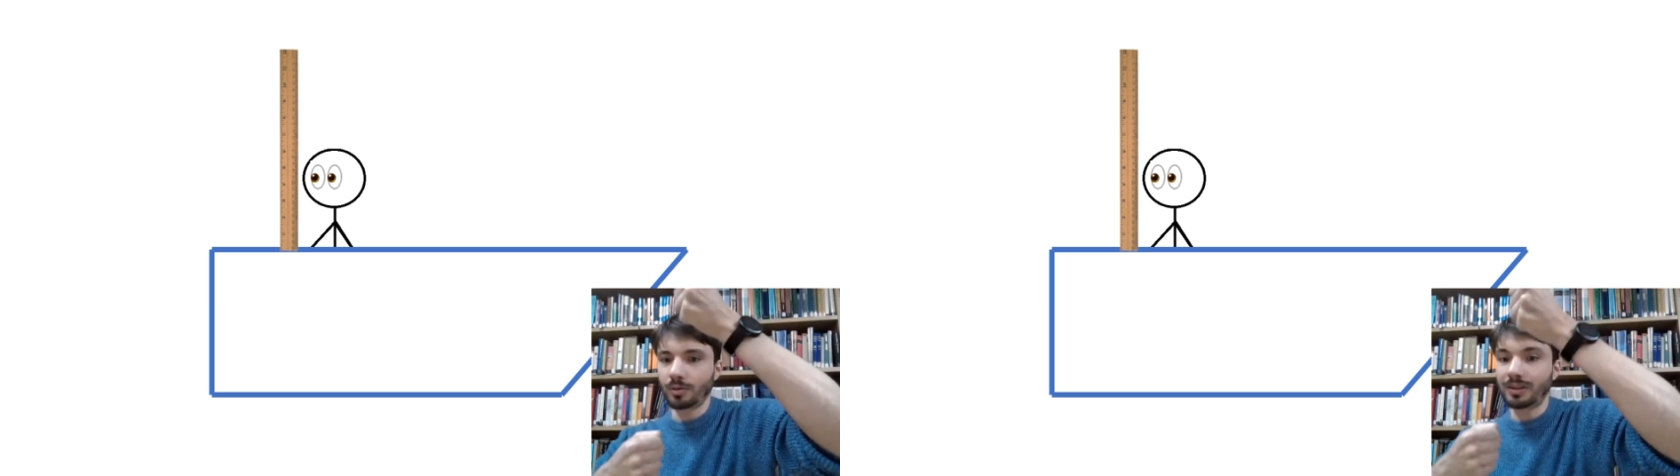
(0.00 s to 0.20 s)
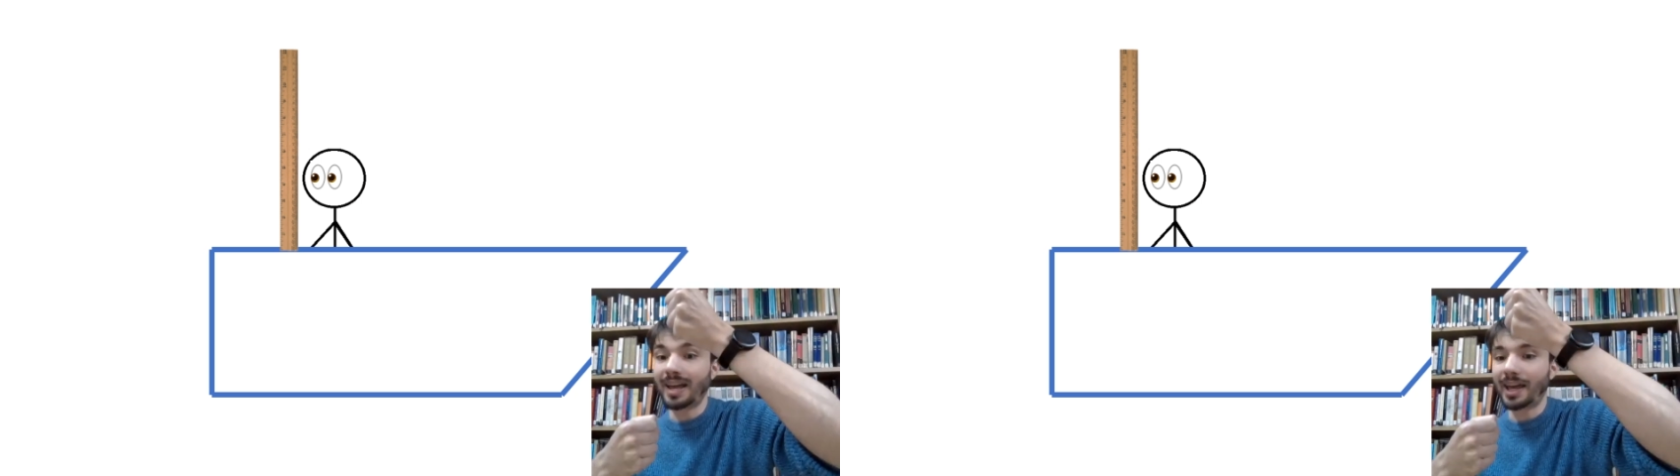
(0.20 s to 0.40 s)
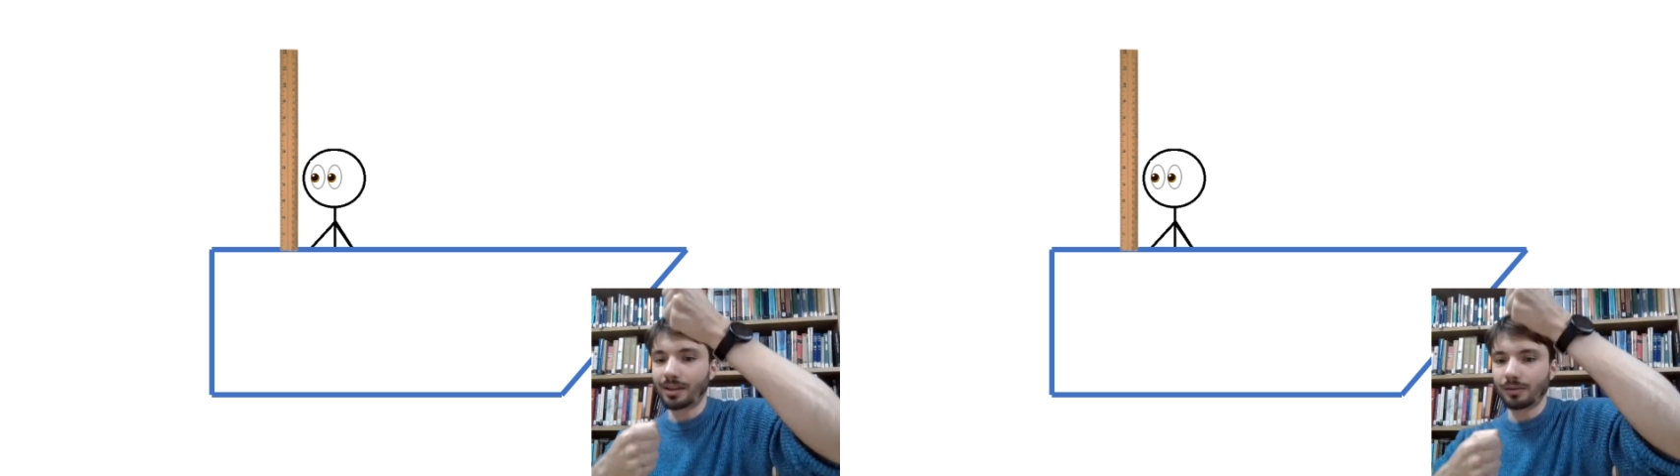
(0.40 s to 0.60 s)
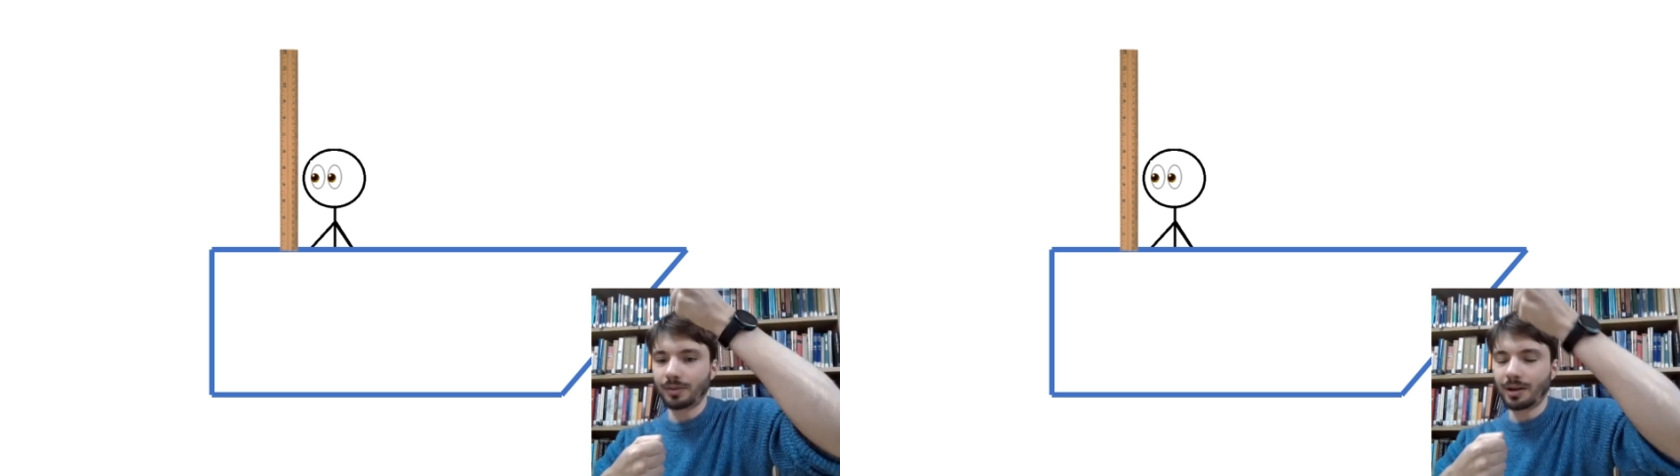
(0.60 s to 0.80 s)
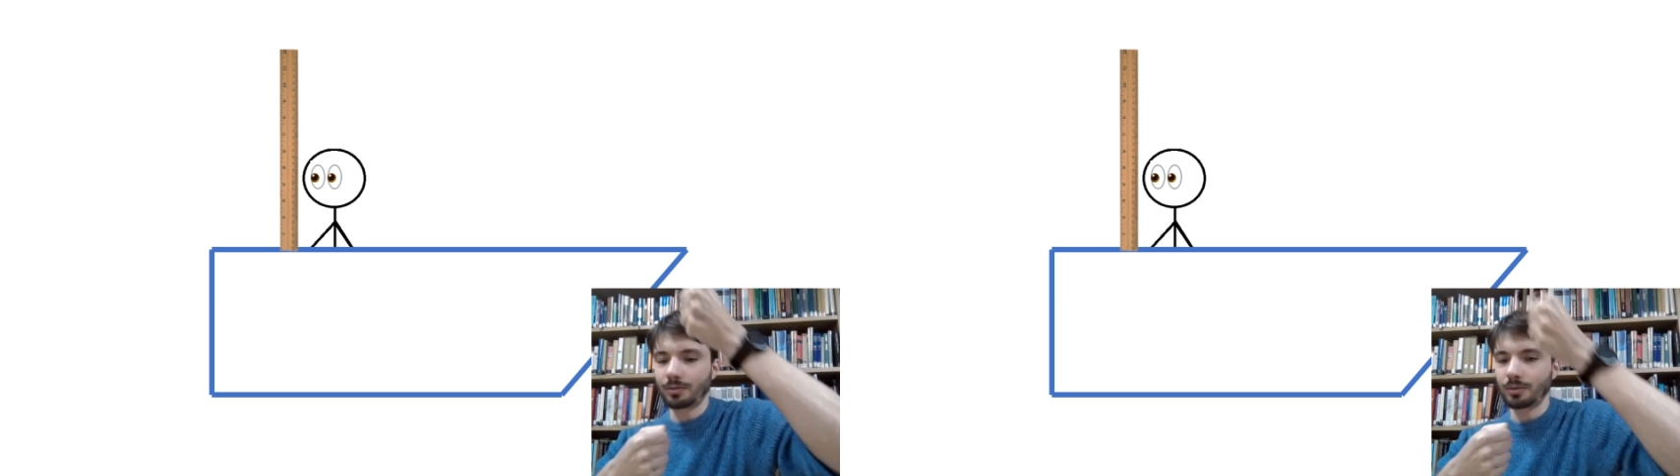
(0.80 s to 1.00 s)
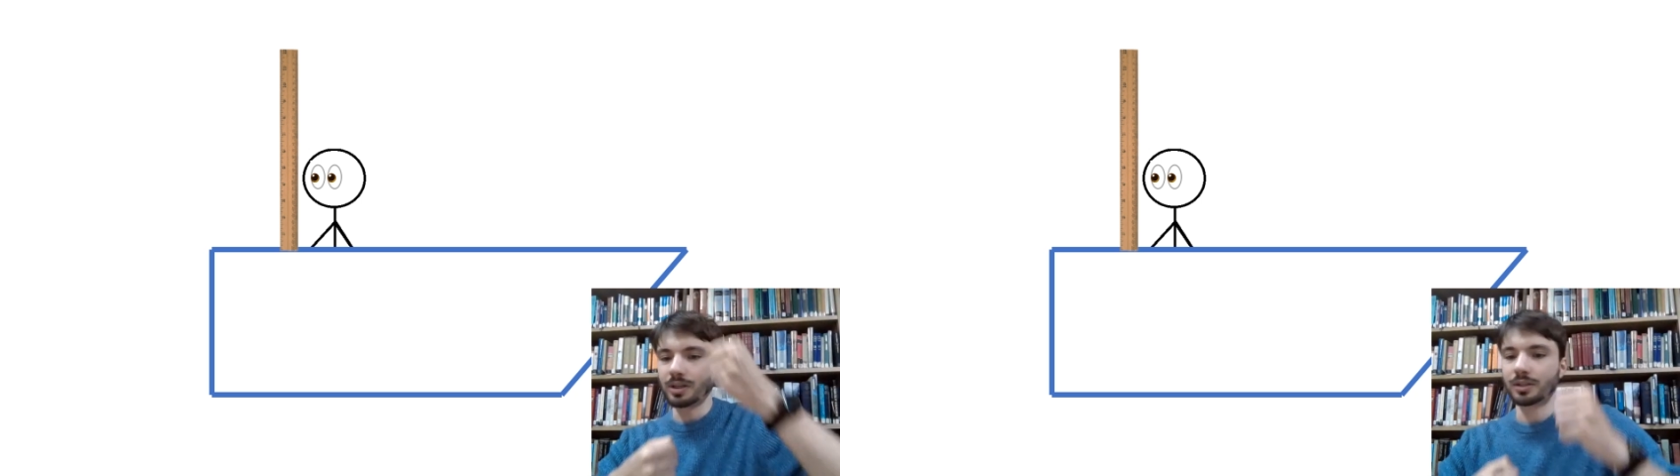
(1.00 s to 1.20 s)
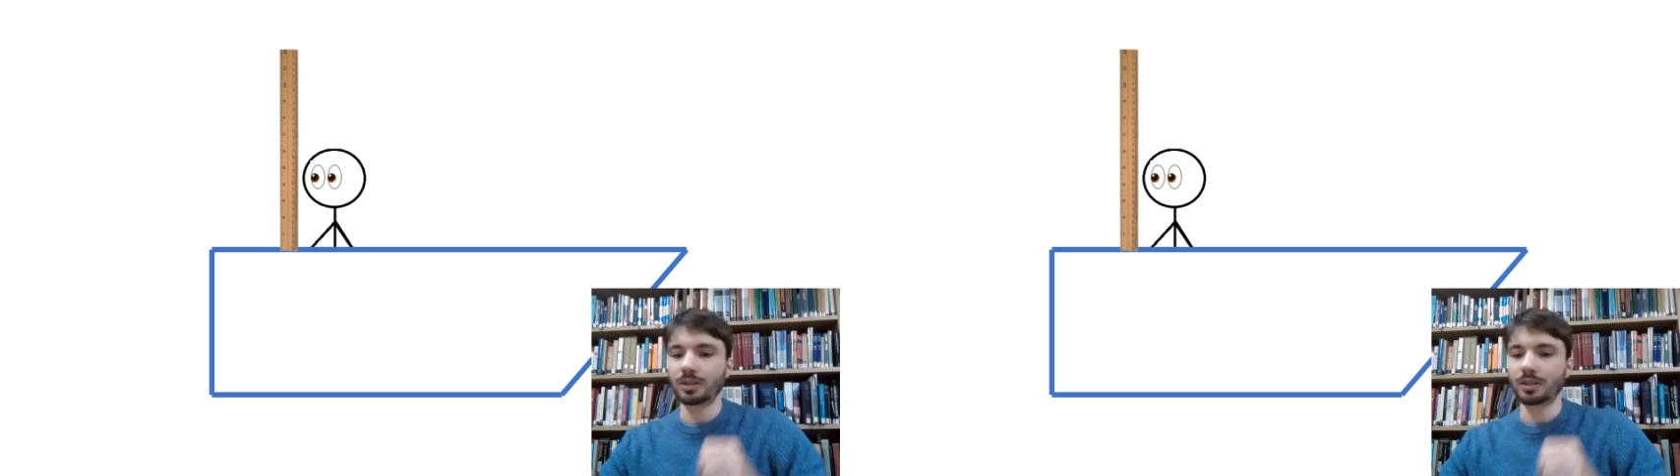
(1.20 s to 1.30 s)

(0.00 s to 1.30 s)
length of that ruler